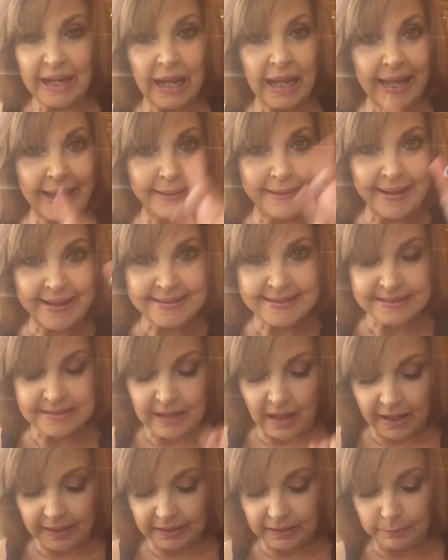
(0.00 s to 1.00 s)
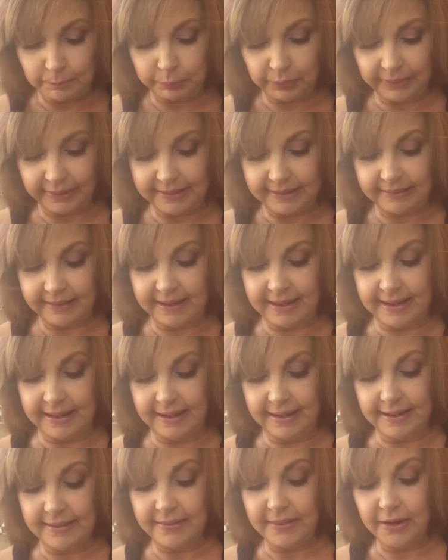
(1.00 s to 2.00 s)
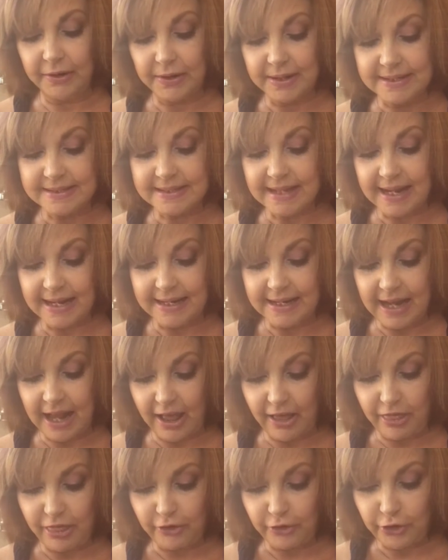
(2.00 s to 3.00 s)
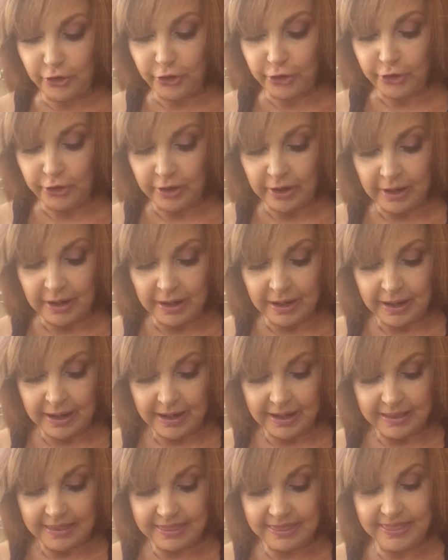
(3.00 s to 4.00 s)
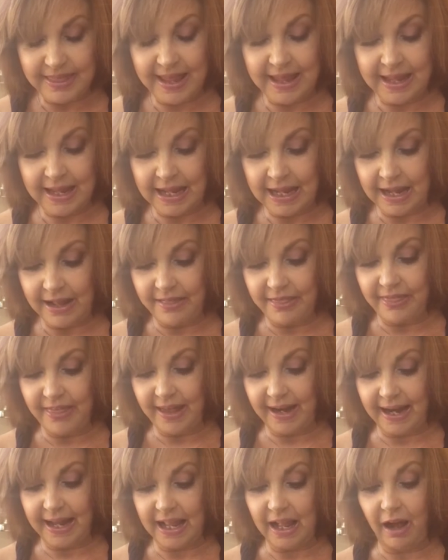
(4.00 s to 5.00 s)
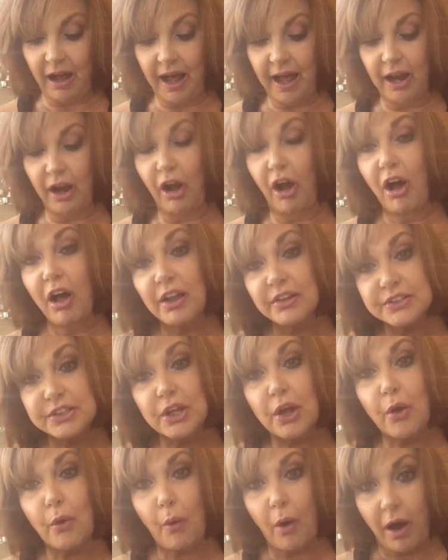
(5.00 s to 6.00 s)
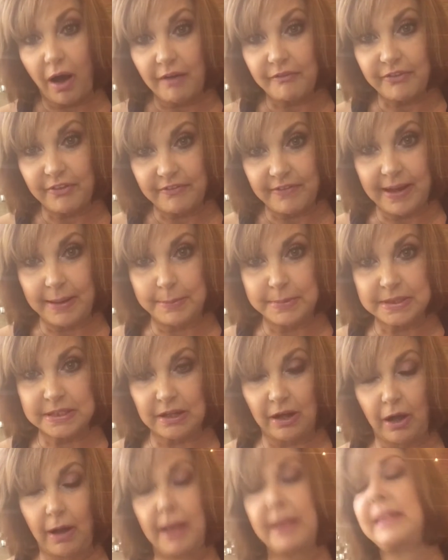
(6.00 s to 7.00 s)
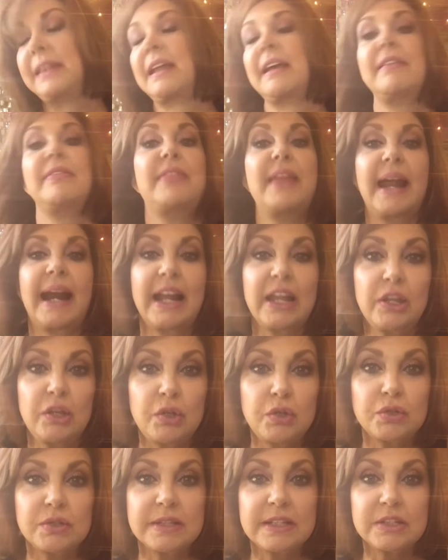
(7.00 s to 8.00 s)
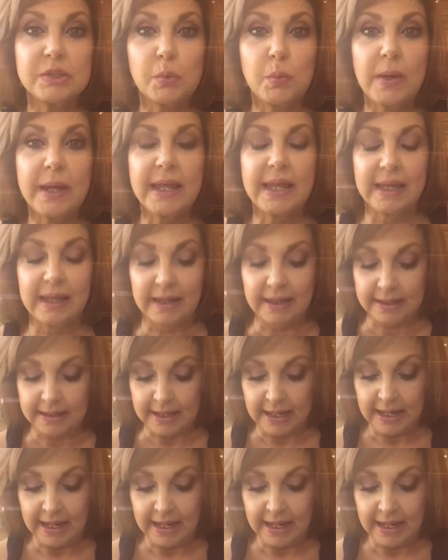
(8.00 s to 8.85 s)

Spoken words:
And that's not completely it. There is another thing that I got also off of Amazon that I used this weekend